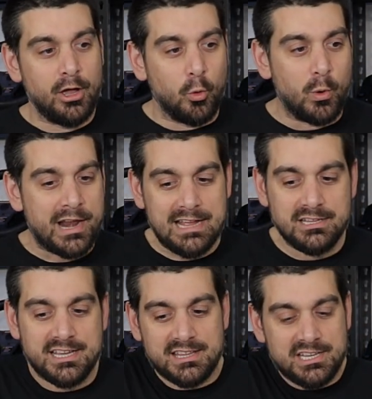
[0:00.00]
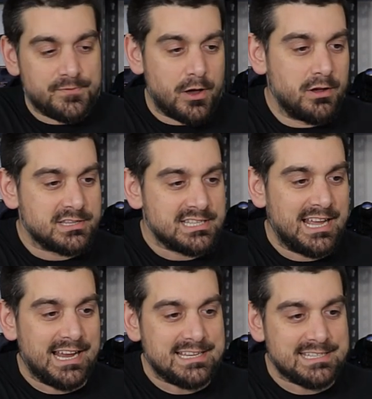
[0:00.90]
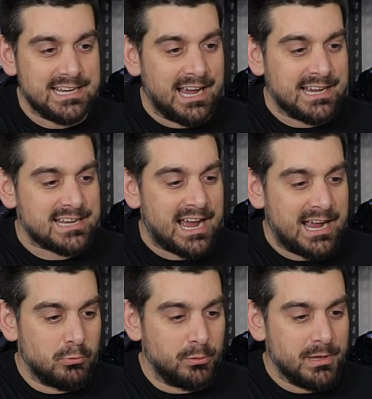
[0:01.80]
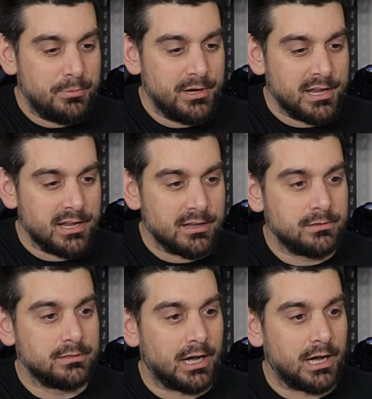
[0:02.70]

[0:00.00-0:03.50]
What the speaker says: When I look at these photos, and like I said, guys, I will be putting